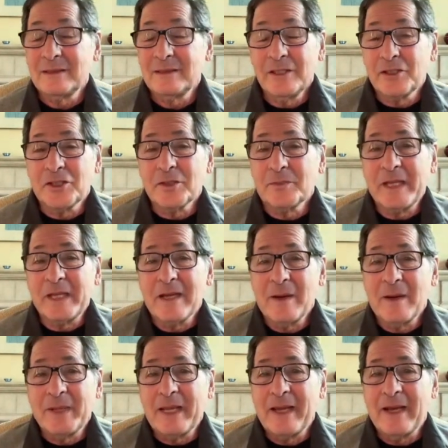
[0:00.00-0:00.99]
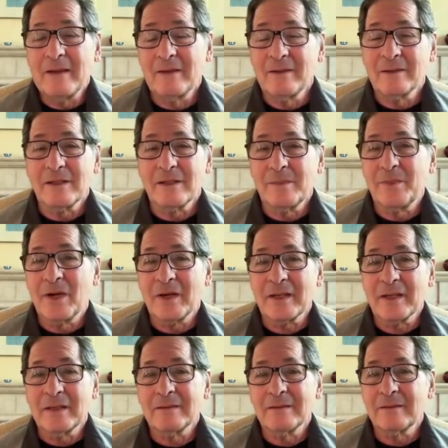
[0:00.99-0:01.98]
it should be coming out onto the
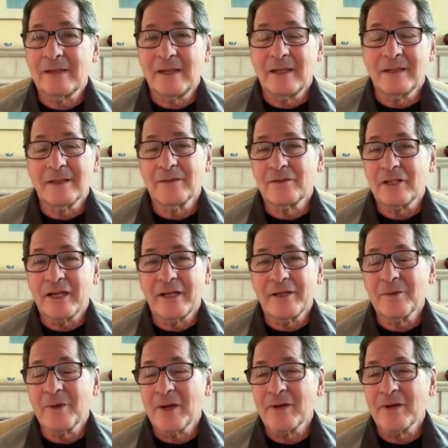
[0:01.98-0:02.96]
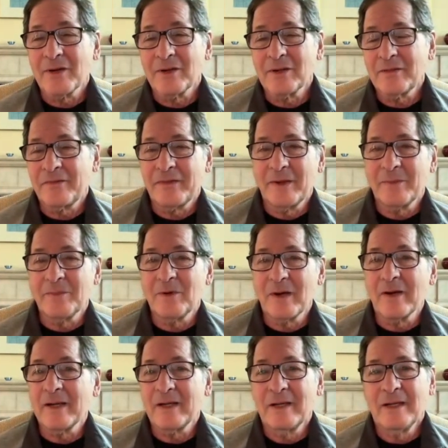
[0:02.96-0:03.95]
market the end of January, early
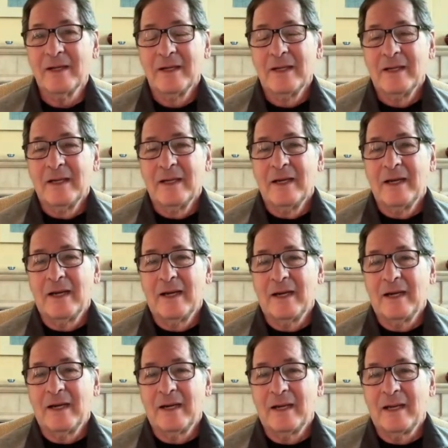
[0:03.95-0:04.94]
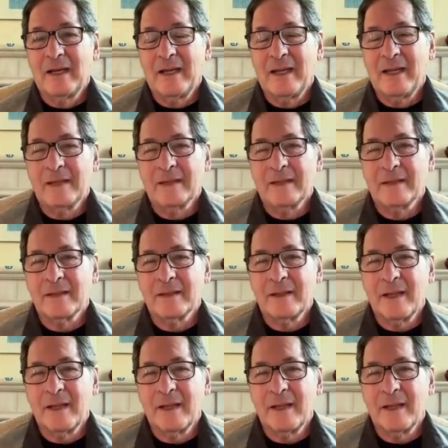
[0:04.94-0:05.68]
February. And